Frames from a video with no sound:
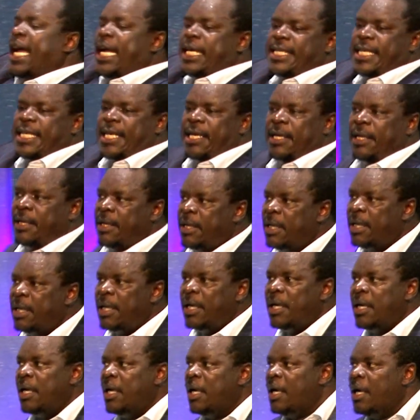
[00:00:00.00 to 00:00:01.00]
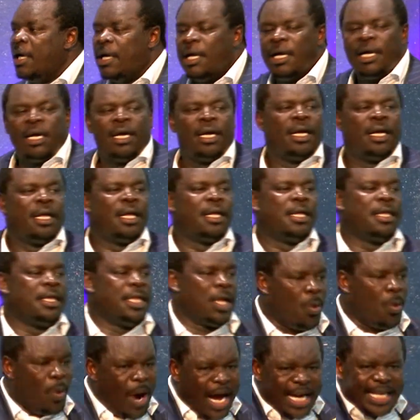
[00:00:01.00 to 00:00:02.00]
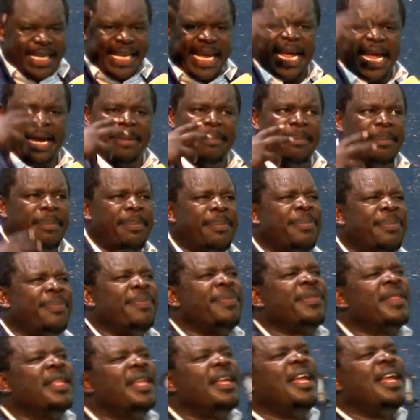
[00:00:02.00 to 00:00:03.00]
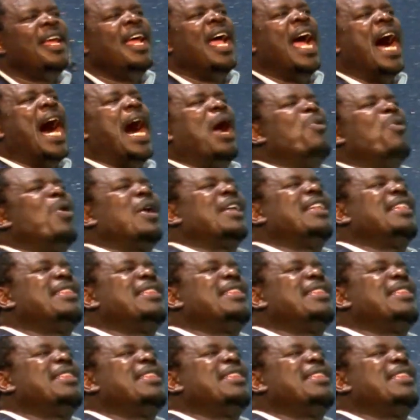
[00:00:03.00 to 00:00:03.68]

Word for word: the gate, the word came. And